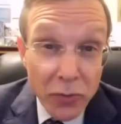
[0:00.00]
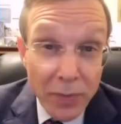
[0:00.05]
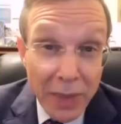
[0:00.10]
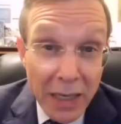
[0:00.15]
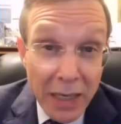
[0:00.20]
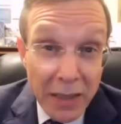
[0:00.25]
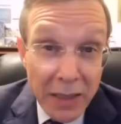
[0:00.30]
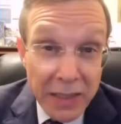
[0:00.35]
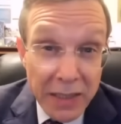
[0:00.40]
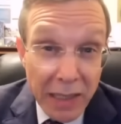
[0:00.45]

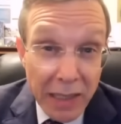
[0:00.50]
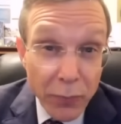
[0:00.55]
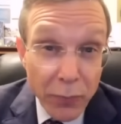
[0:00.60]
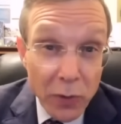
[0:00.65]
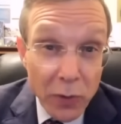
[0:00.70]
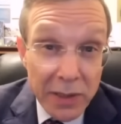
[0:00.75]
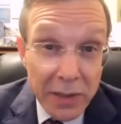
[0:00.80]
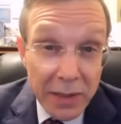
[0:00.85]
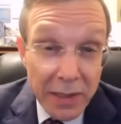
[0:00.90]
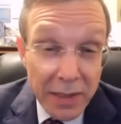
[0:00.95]
Mars. That
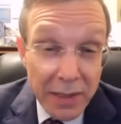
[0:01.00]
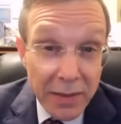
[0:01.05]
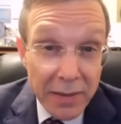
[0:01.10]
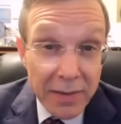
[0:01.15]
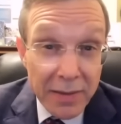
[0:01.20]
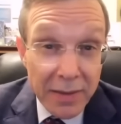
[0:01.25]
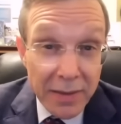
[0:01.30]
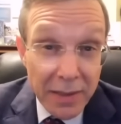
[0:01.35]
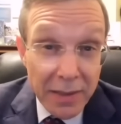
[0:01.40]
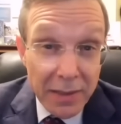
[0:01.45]
was the
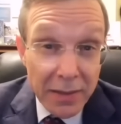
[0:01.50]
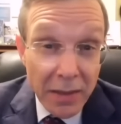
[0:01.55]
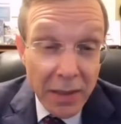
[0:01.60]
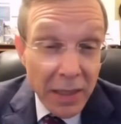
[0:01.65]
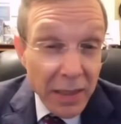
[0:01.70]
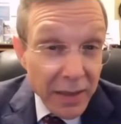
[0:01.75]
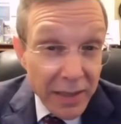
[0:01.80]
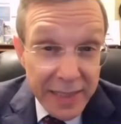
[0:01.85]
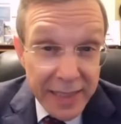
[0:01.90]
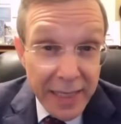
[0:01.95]

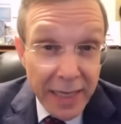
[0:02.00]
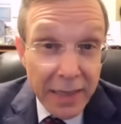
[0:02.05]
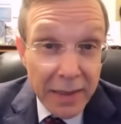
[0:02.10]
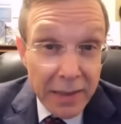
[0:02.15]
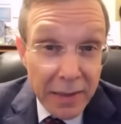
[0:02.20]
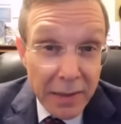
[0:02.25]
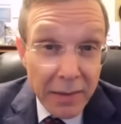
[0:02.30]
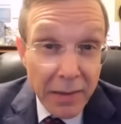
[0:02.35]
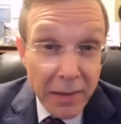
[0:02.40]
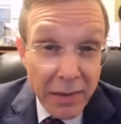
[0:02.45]

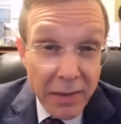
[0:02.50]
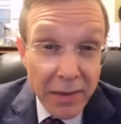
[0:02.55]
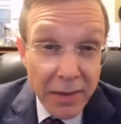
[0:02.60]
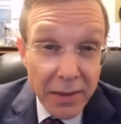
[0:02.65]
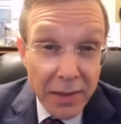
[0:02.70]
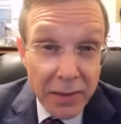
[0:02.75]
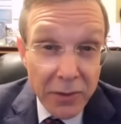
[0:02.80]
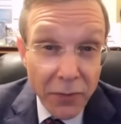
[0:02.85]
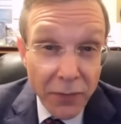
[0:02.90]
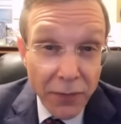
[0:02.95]
2nd and the
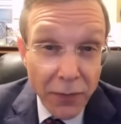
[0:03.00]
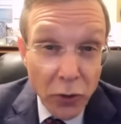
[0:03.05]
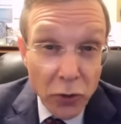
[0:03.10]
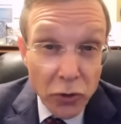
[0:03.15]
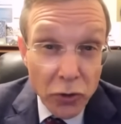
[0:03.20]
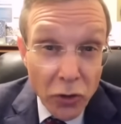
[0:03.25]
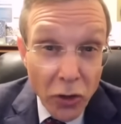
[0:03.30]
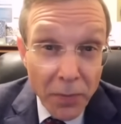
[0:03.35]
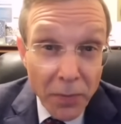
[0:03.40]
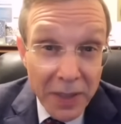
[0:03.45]
3rd of
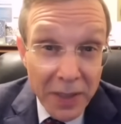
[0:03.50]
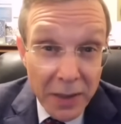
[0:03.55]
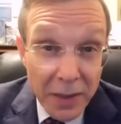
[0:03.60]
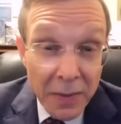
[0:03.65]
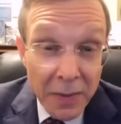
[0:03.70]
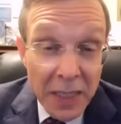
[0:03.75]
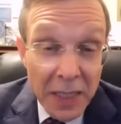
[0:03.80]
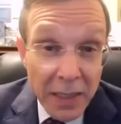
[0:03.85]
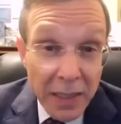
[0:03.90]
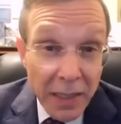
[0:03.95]

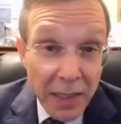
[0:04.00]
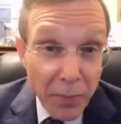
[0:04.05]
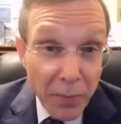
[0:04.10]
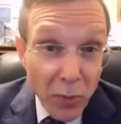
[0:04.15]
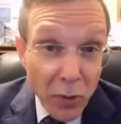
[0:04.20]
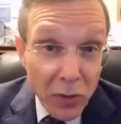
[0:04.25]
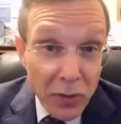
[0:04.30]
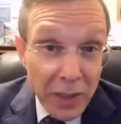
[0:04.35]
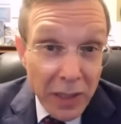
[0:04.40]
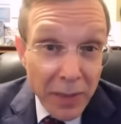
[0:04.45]
October,
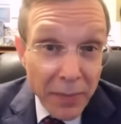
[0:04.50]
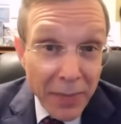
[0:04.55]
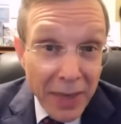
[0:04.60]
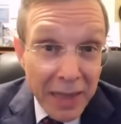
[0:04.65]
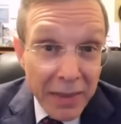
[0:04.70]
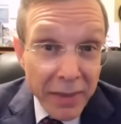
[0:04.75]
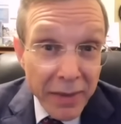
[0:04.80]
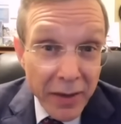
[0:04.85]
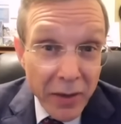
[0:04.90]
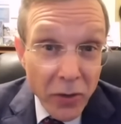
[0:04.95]
more than a
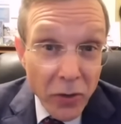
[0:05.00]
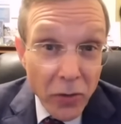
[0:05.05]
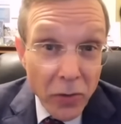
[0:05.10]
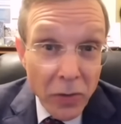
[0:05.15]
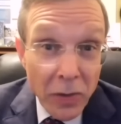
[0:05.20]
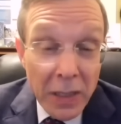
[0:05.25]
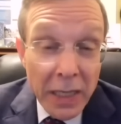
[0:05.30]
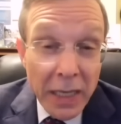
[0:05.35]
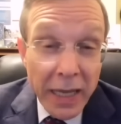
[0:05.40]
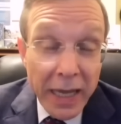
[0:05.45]
month
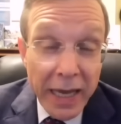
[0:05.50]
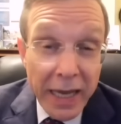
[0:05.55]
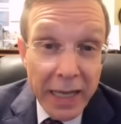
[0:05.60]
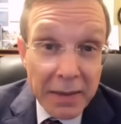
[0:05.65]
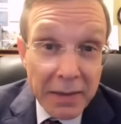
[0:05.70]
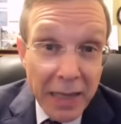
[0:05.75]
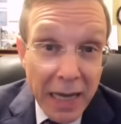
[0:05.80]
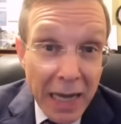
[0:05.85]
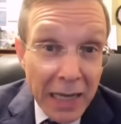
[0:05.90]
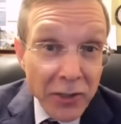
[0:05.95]
ago.
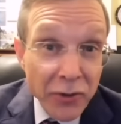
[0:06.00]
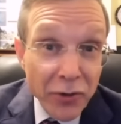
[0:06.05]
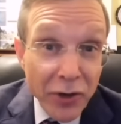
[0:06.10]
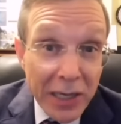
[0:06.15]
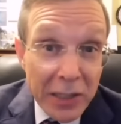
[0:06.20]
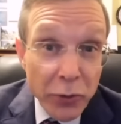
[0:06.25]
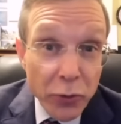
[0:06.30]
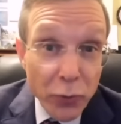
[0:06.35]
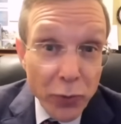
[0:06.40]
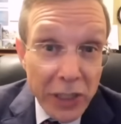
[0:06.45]
And I
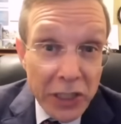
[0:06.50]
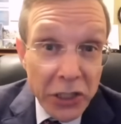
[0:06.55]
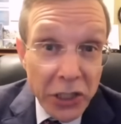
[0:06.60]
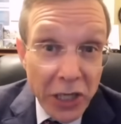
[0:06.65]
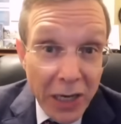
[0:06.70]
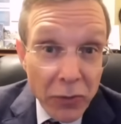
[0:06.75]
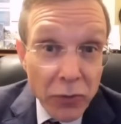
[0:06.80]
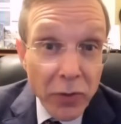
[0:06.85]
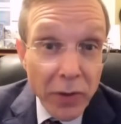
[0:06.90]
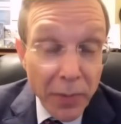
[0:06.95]
tried to reach
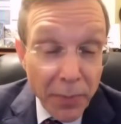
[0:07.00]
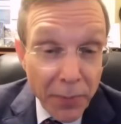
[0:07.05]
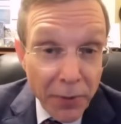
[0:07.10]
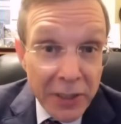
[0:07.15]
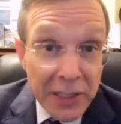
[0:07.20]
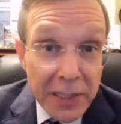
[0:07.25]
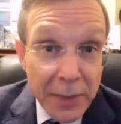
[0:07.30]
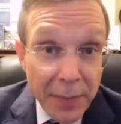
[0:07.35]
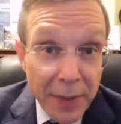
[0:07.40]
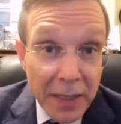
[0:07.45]
out to the
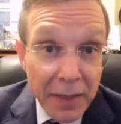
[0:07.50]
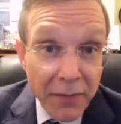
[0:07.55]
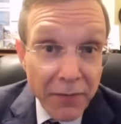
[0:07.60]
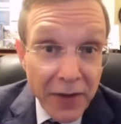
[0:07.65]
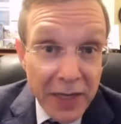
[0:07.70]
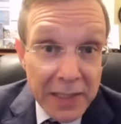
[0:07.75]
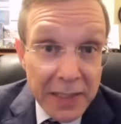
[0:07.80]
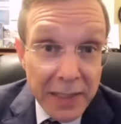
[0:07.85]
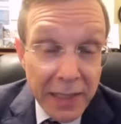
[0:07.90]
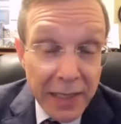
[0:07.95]
principal
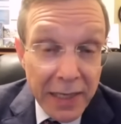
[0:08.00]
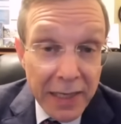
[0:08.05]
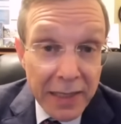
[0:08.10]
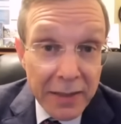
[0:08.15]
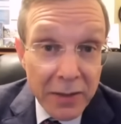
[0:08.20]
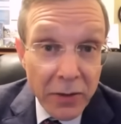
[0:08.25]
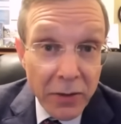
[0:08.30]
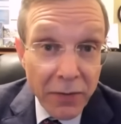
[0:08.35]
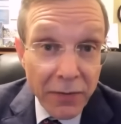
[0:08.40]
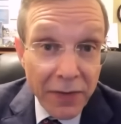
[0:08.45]

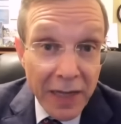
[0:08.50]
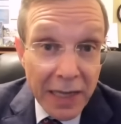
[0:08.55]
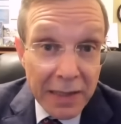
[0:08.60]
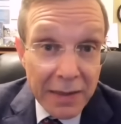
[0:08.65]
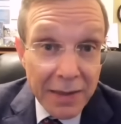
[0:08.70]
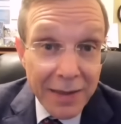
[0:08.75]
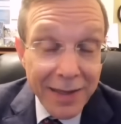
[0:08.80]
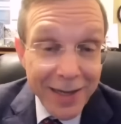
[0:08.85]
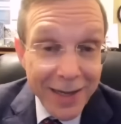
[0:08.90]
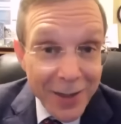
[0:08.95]
investigator of that